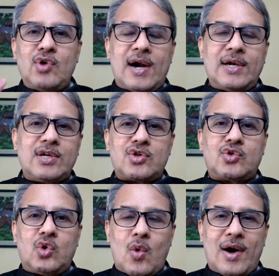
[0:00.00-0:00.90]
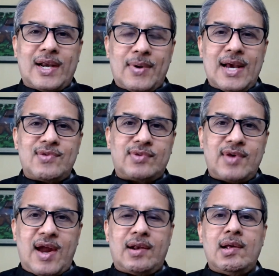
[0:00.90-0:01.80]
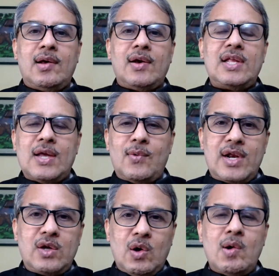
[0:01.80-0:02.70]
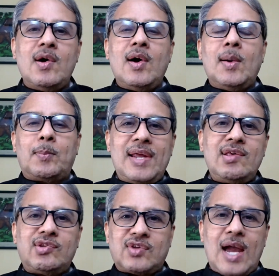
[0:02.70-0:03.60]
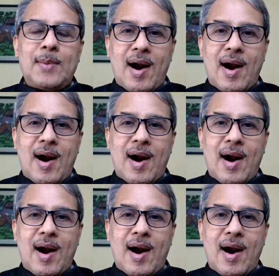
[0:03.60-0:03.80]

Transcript: understood whatever I said in the video, please type